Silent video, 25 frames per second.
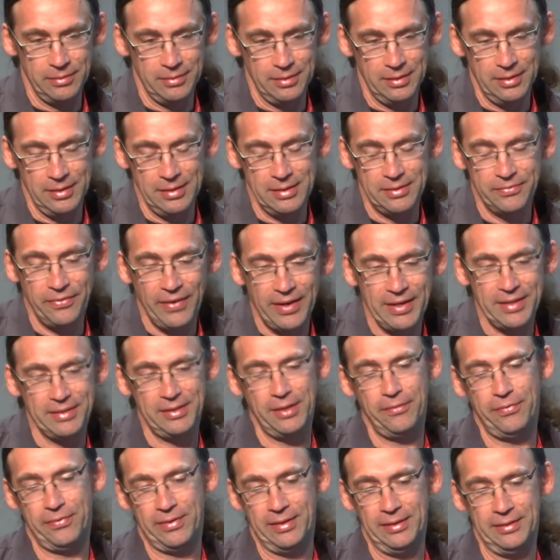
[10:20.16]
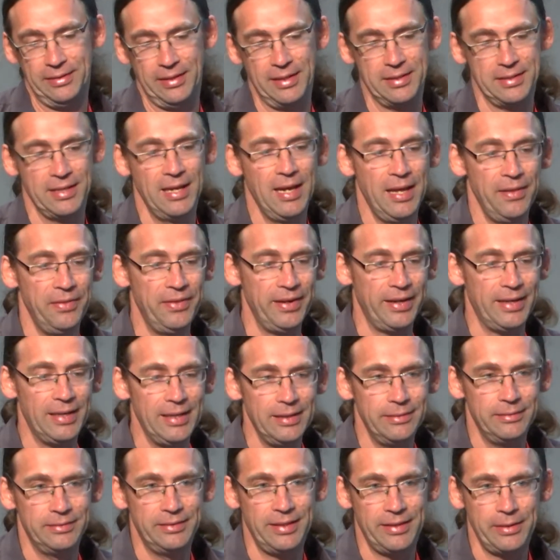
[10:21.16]
is very different. Yes,
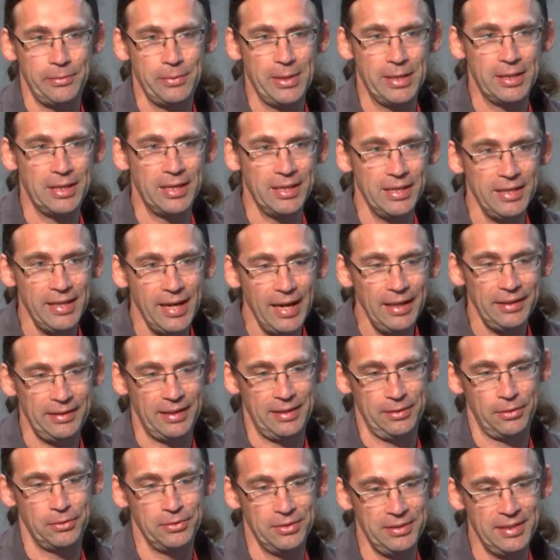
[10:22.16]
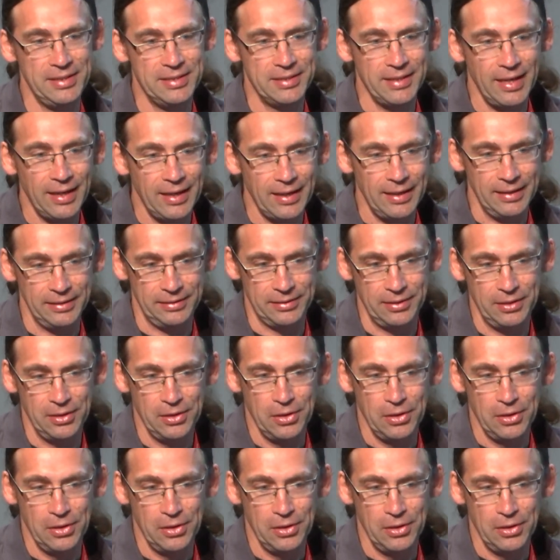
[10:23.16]
they were created or designed